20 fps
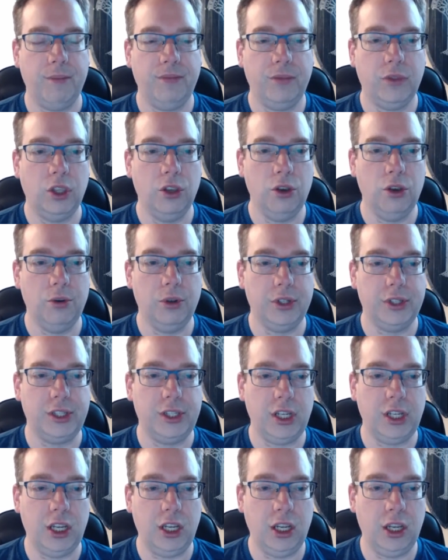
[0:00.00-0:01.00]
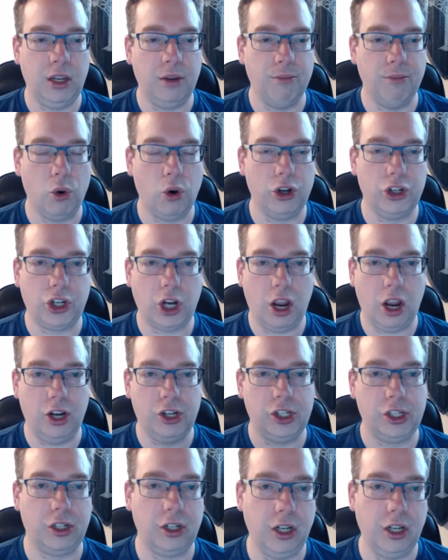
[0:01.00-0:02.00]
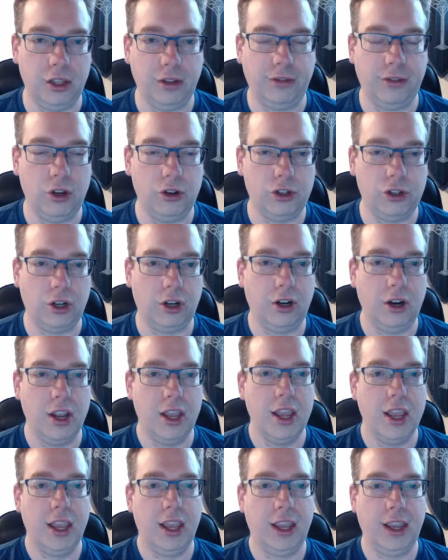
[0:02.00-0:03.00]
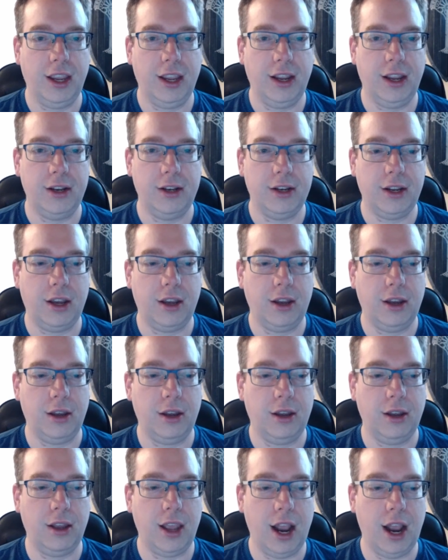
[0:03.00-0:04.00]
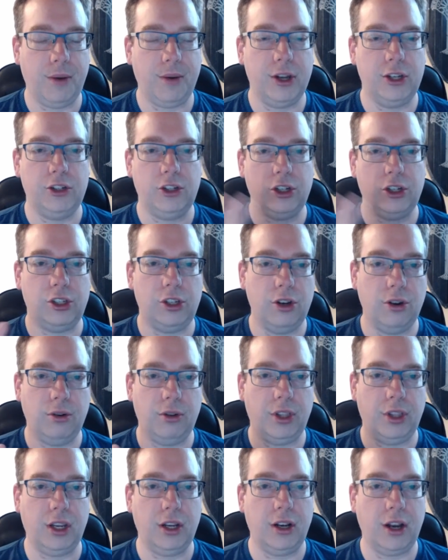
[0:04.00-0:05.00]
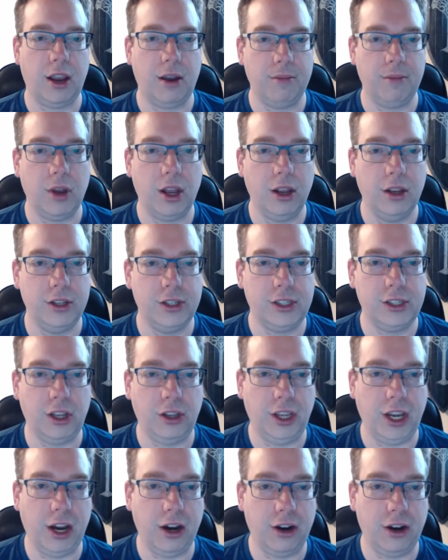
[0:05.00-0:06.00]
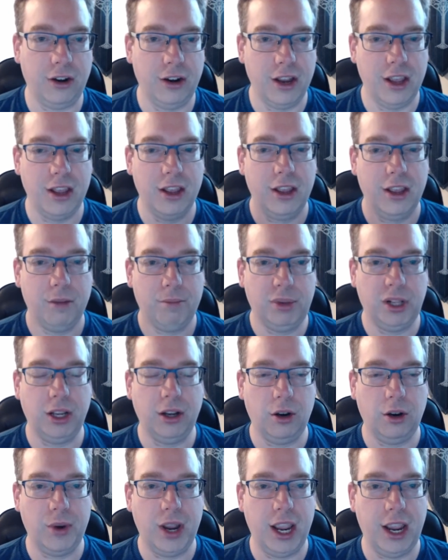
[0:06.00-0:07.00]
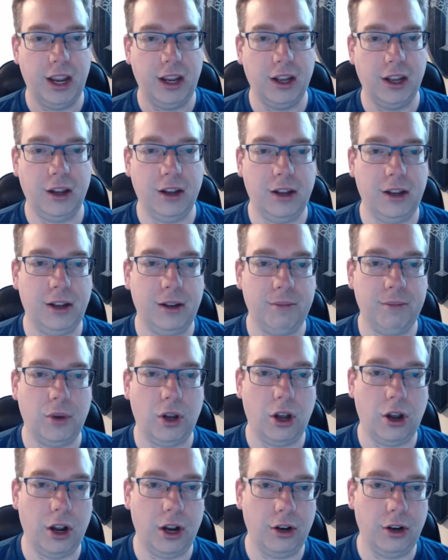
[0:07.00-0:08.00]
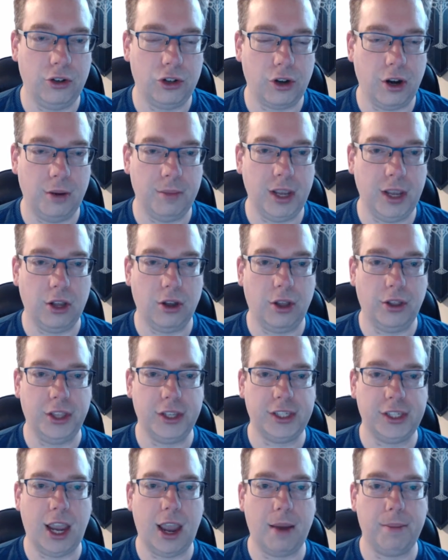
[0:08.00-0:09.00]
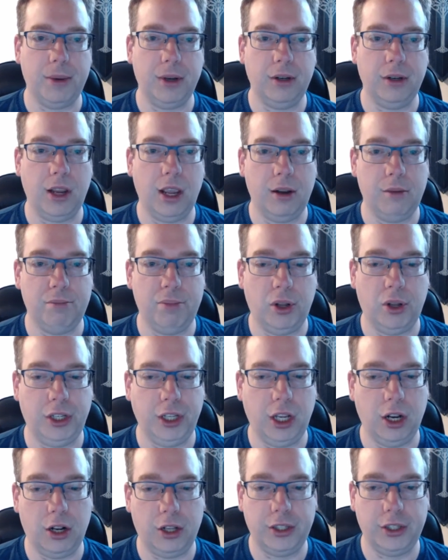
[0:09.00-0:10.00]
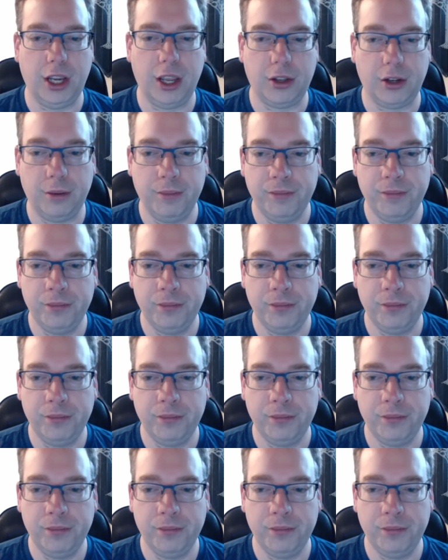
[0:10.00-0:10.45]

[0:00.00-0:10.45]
you will see more Josh in the future. And anyways, just know that I'm still here plugging away on trying to make all this happen and pulling it all together.